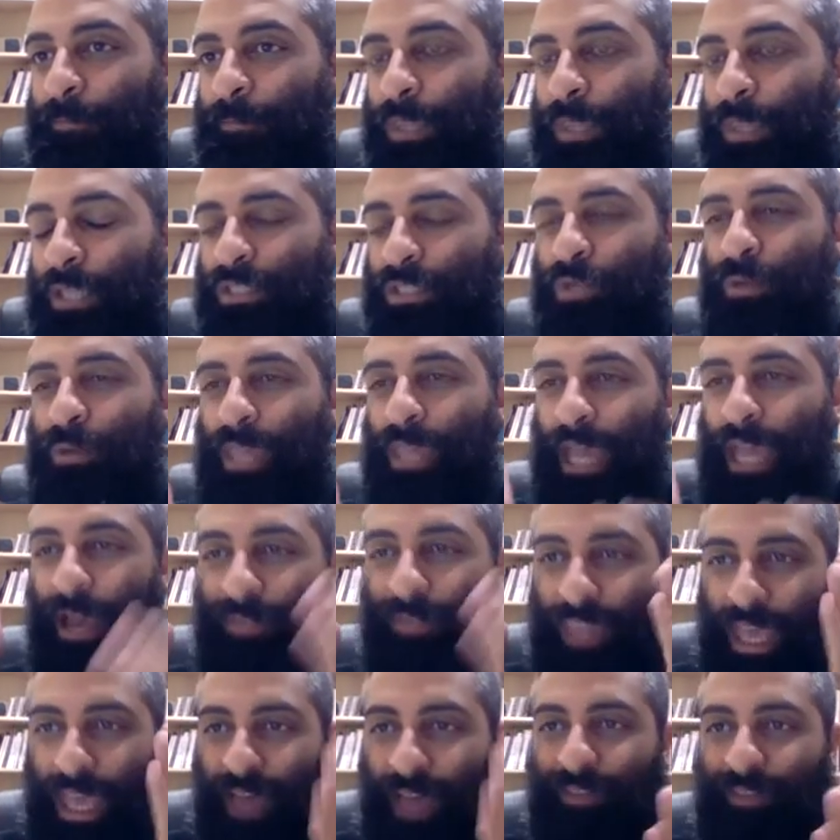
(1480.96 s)
And so we have
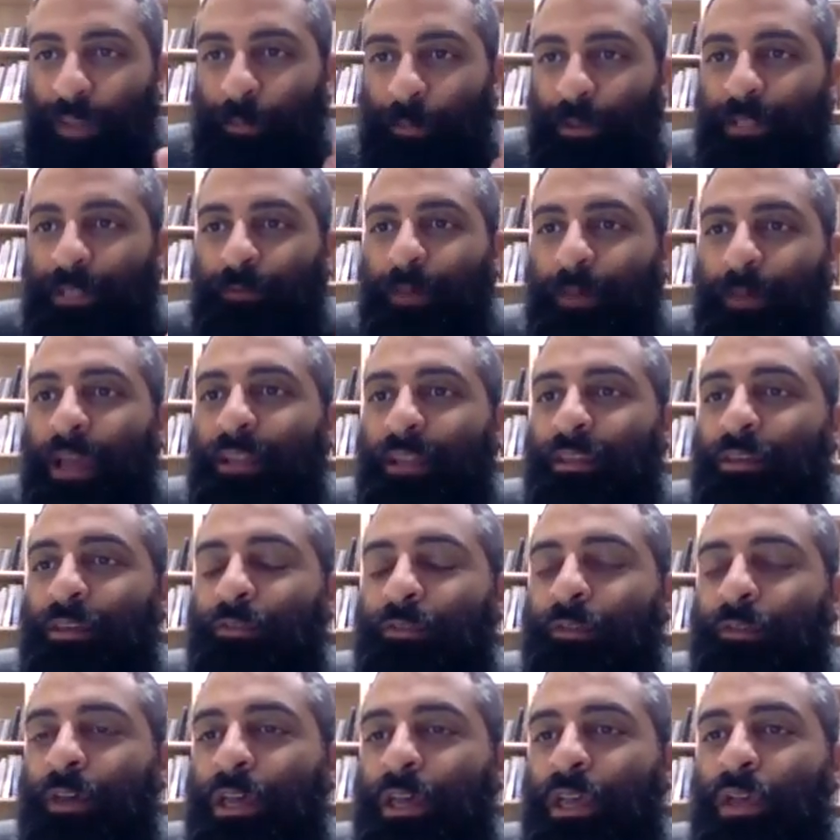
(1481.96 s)
to have that
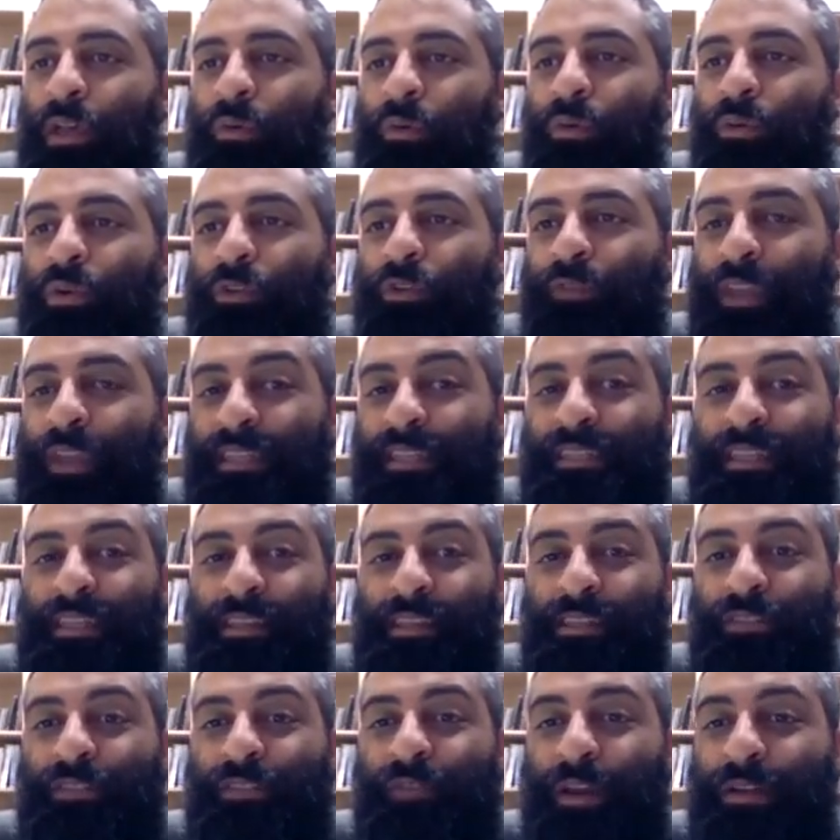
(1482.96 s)
perspective when we're facing
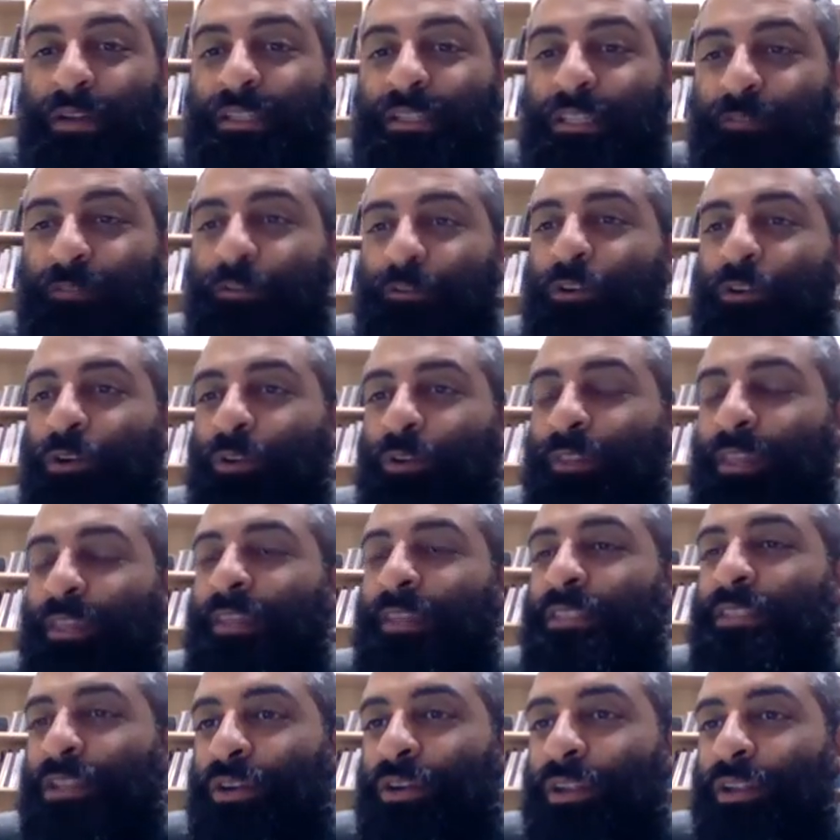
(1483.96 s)
these very difficult
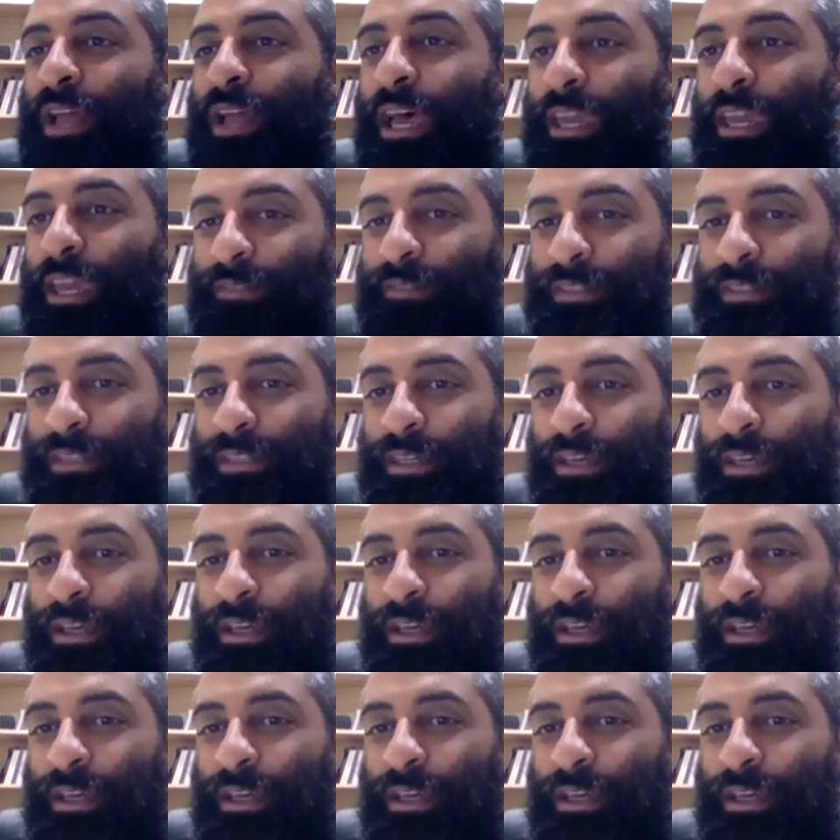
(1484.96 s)
things in our lives.